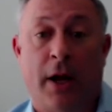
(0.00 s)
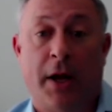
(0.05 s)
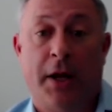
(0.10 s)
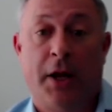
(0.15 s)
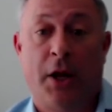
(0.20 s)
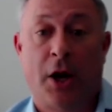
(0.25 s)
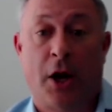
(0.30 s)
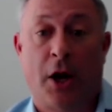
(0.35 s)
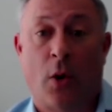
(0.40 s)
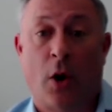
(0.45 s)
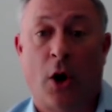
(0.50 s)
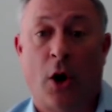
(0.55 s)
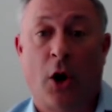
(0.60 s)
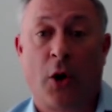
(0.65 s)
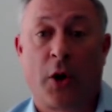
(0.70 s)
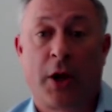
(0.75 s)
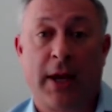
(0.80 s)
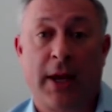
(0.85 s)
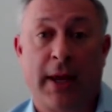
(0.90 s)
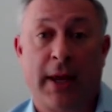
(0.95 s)
you know, are
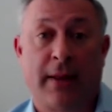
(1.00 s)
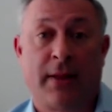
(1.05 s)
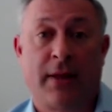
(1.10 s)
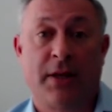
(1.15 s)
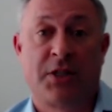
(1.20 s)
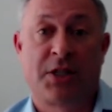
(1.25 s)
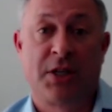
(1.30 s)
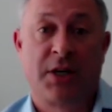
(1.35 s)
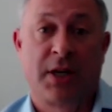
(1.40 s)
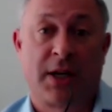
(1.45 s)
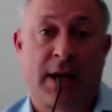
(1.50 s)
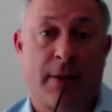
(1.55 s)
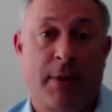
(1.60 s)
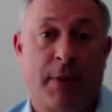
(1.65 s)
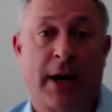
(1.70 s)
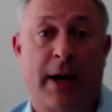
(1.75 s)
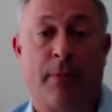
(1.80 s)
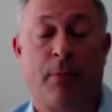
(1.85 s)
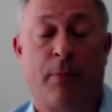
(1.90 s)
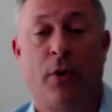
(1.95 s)
looking at this and
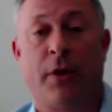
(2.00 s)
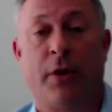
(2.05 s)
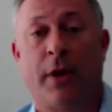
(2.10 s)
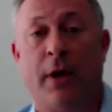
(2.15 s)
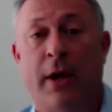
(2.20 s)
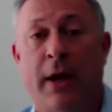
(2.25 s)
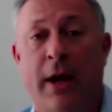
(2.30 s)
coming up with